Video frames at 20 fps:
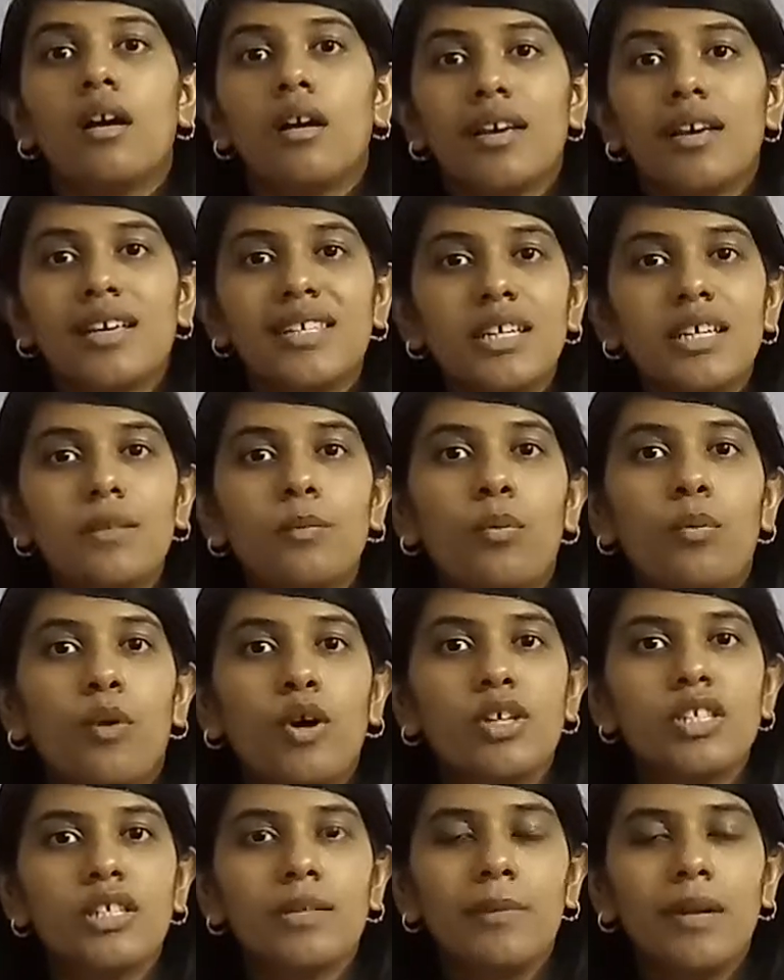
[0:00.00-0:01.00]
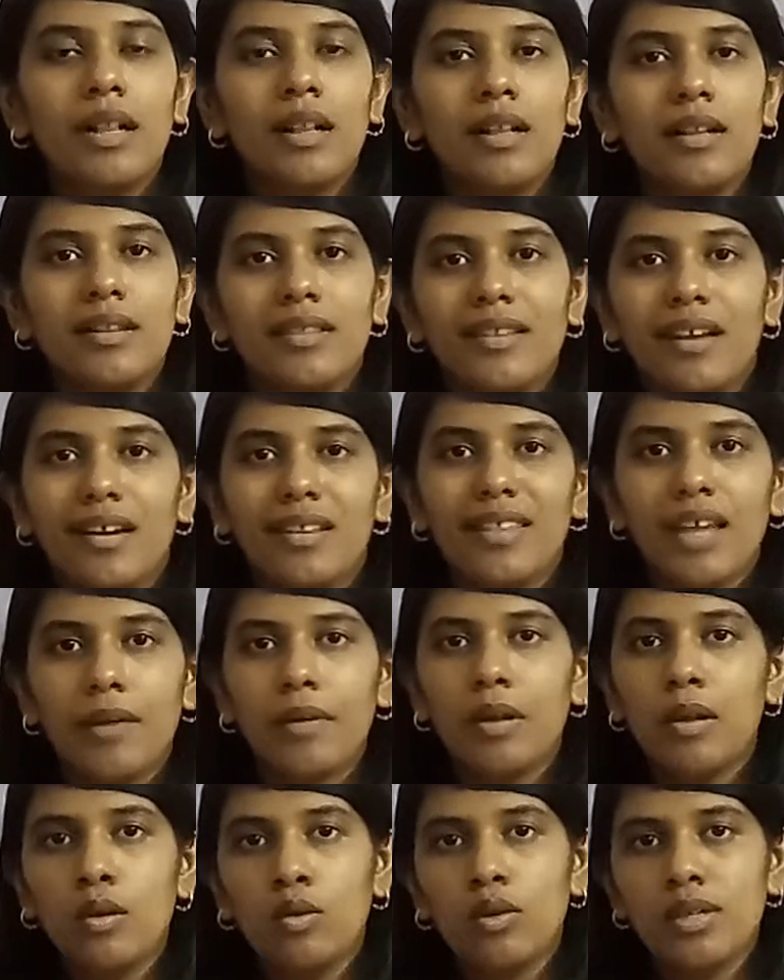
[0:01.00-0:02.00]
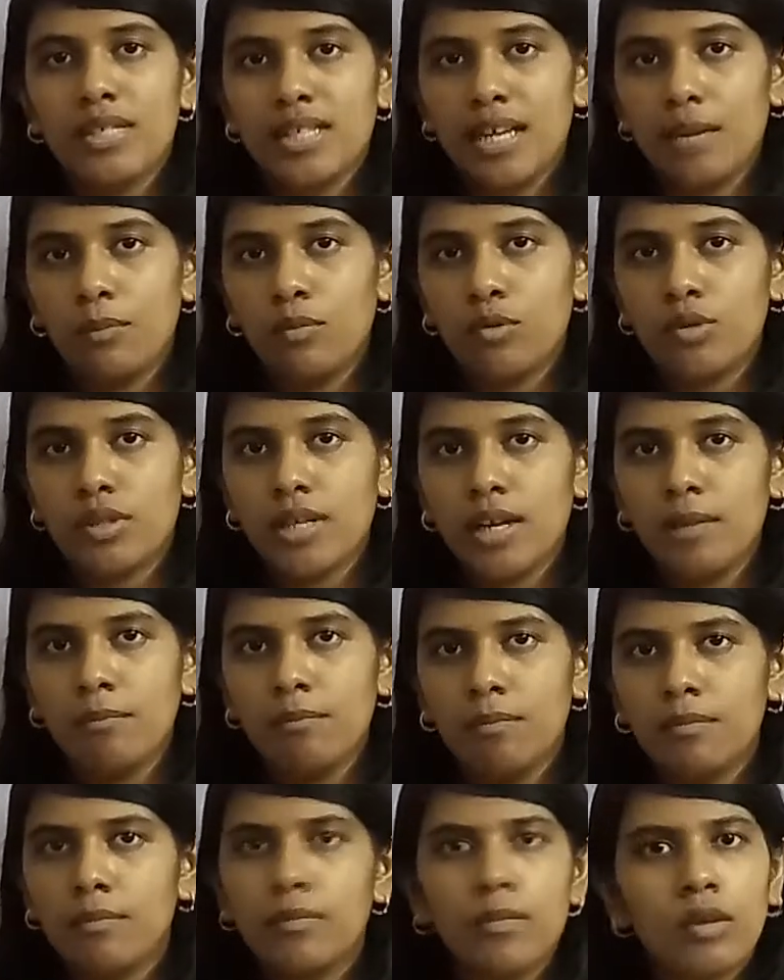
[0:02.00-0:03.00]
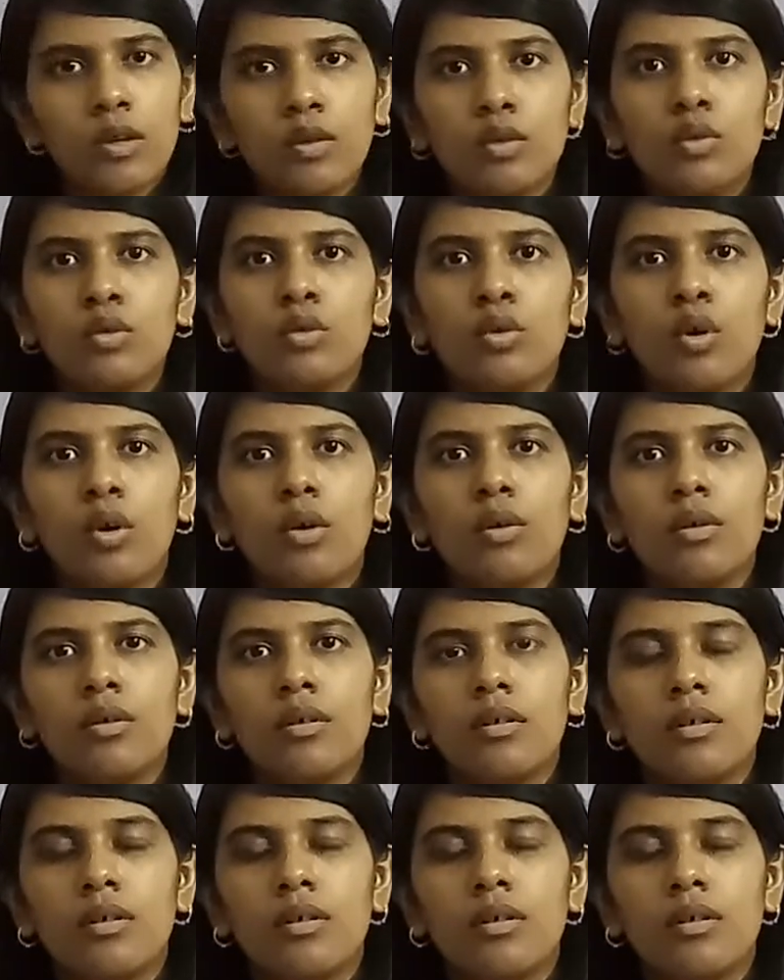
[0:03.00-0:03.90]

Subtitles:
is it possible that they will look same to same? No.